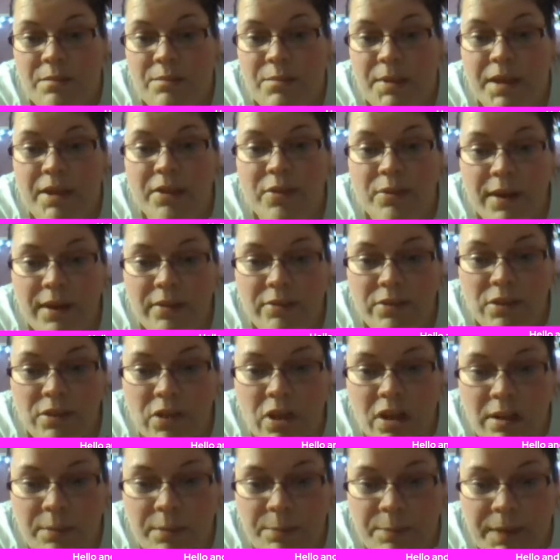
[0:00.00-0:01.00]
being around a
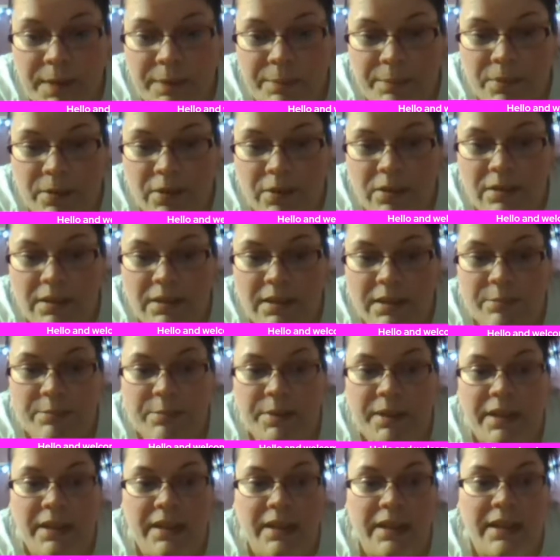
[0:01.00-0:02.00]
lot of people and
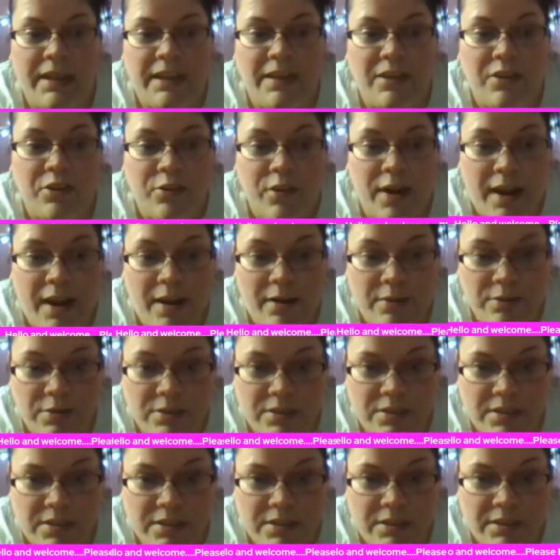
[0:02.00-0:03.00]
being in
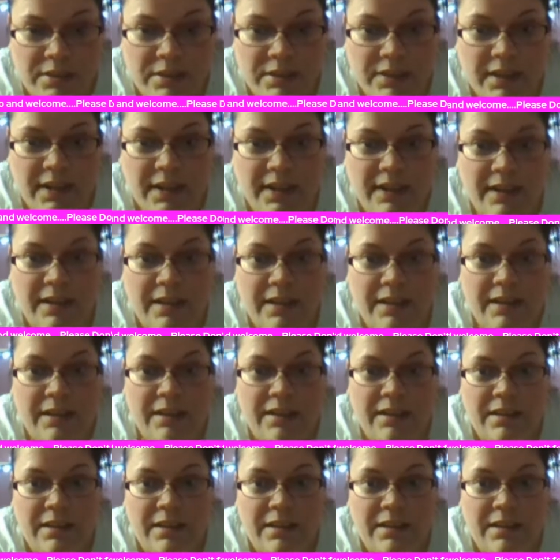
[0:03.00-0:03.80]
crowds, like,